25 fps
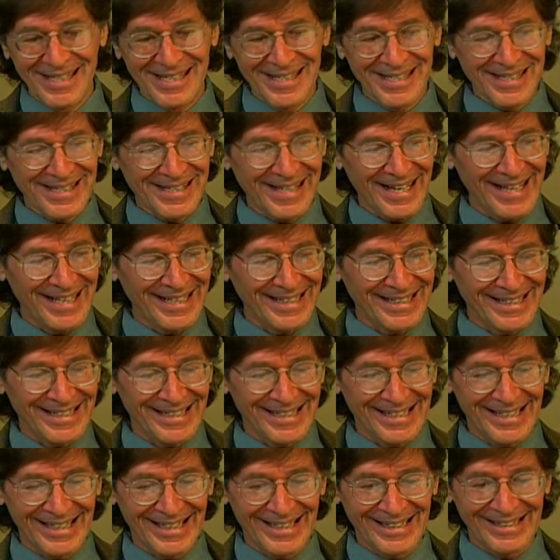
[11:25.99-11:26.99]
take,
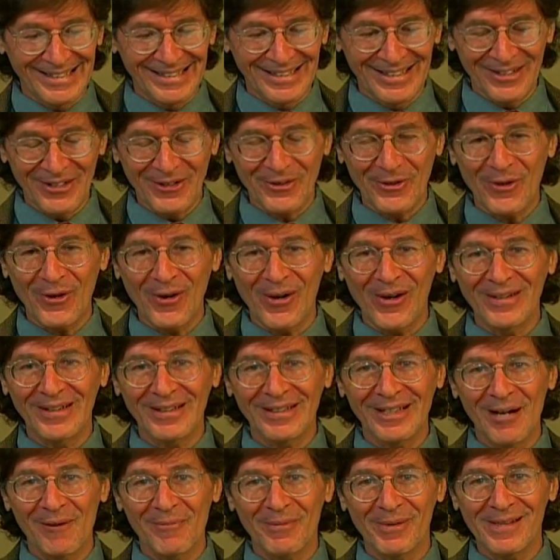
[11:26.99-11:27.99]
uh, crawl a
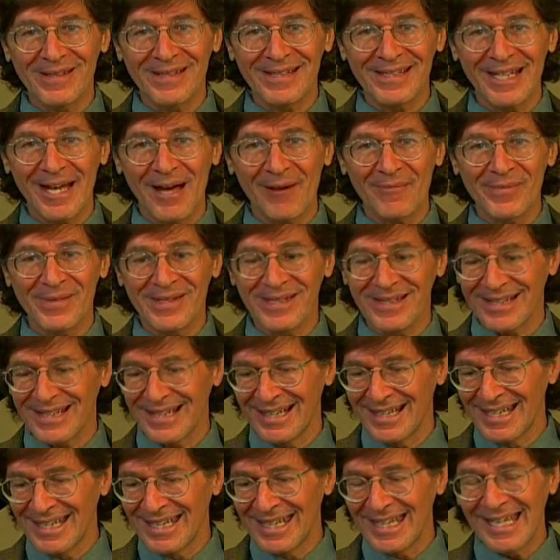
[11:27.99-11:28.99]
couple of steps,
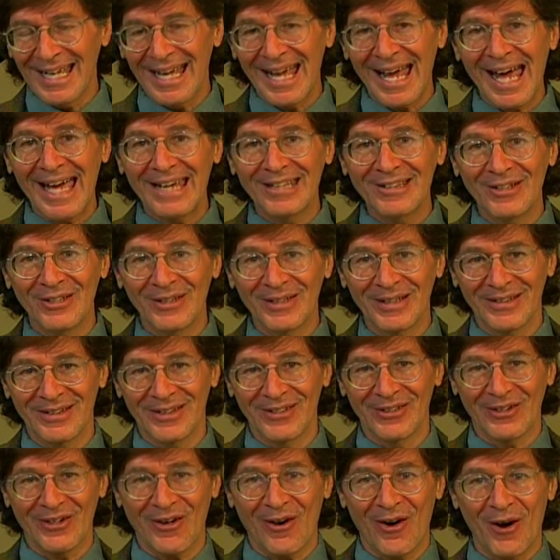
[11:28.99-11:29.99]
and look at
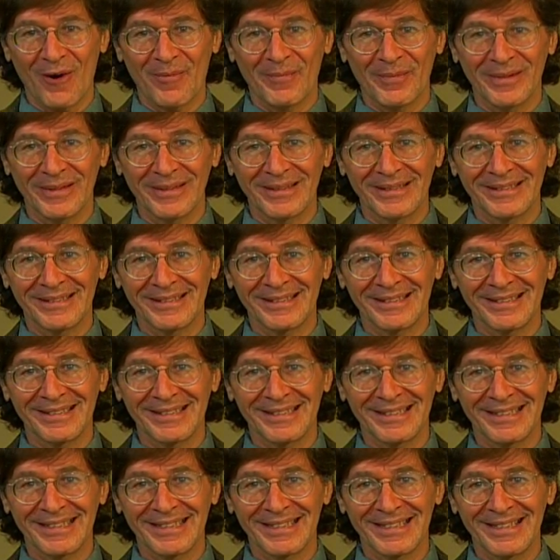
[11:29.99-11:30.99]
the carpet,
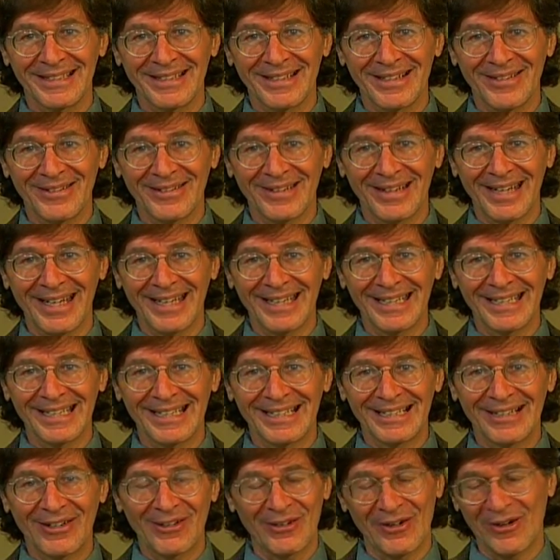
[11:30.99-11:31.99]
okay?
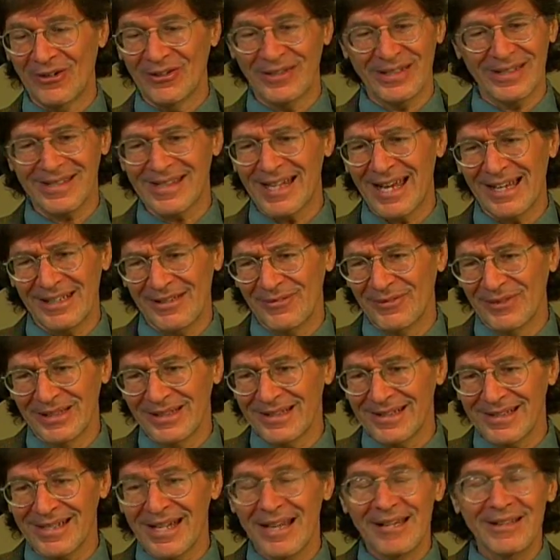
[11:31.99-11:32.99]
Or, or just not even,
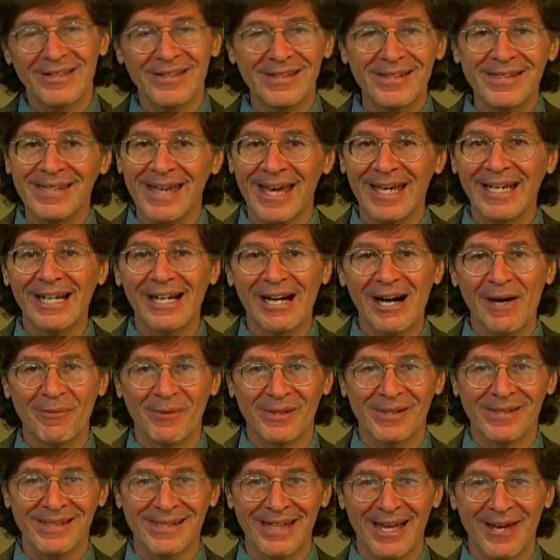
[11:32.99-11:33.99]
just just take a couple of
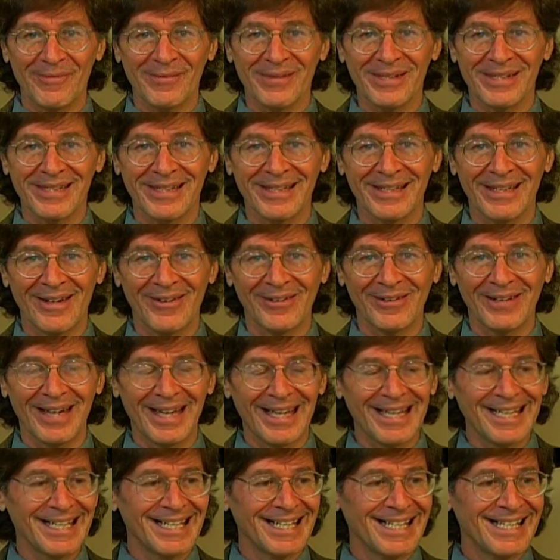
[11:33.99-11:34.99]
steps,
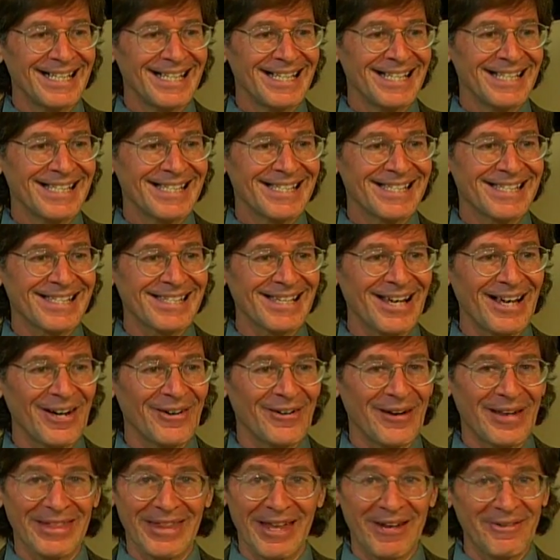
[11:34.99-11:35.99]
okay? So,
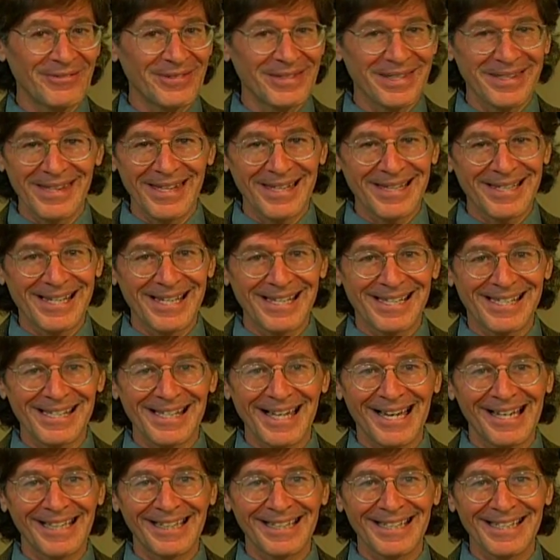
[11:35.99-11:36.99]
and they've, this is
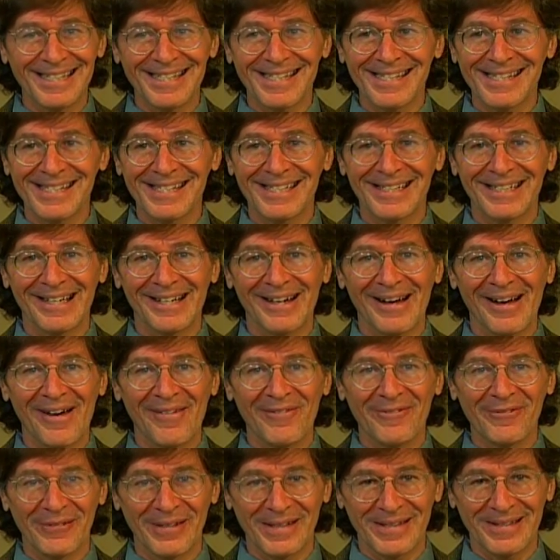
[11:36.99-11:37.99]
like, this isn't uh,
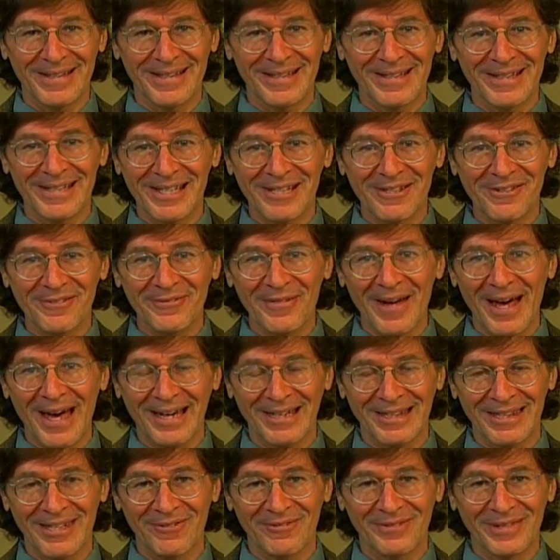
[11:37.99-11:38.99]
fiction, this is fact.
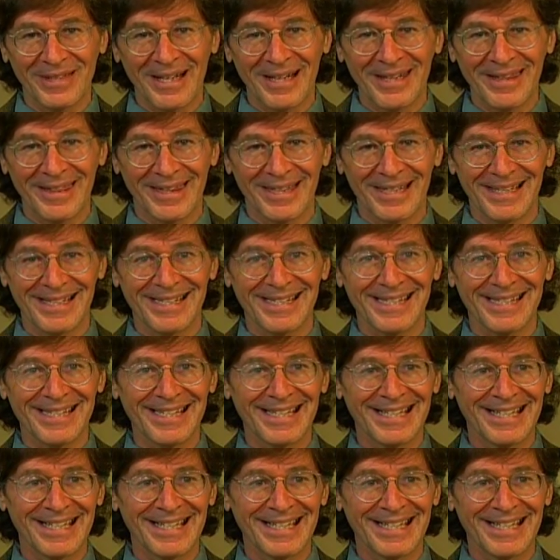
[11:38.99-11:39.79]
They've done this.